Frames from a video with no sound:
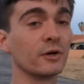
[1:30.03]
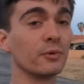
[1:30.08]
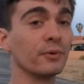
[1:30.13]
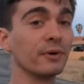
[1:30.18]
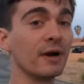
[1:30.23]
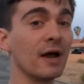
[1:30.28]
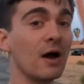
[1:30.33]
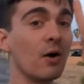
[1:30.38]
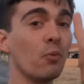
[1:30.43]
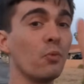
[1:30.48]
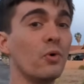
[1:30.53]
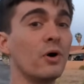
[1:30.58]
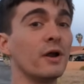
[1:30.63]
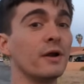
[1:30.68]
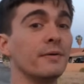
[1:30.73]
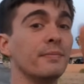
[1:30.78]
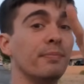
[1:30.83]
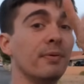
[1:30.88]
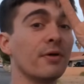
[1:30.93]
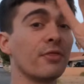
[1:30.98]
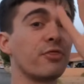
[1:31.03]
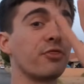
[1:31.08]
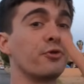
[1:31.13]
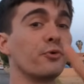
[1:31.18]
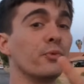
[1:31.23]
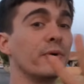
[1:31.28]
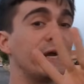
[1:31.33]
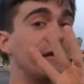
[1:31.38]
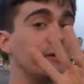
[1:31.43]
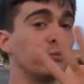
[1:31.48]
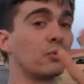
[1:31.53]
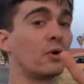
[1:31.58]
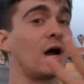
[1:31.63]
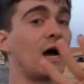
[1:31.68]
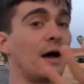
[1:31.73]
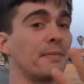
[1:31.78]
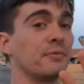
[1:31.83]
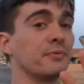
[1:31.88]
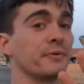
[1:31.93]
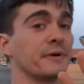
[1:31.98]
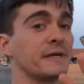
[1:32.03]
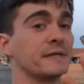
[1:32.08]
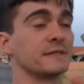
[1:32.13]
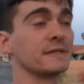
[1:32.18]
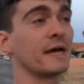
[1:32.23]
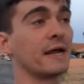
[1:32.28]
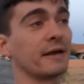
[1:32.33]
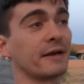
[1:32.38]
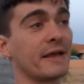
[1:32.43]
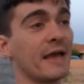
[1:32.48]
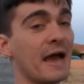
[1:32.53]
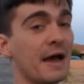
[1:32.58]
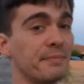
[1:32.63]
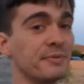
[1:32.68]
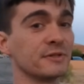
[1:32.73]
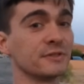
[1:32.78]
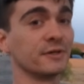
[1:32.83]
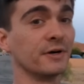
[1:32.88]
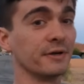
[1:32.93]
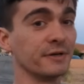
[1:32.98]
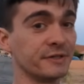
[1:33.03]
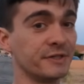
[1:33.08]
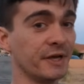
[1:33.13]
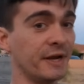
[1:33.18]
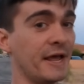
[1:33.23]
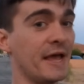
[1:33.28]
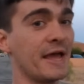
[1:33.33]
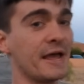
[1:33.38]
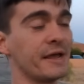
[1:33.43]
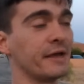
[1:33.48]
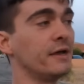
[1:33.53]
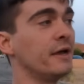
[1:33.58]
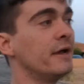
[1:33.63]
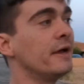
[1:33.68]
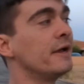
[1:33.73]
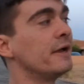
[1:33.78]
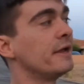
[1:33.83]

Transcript: There were not one, but 3 robberies at Cabazon today.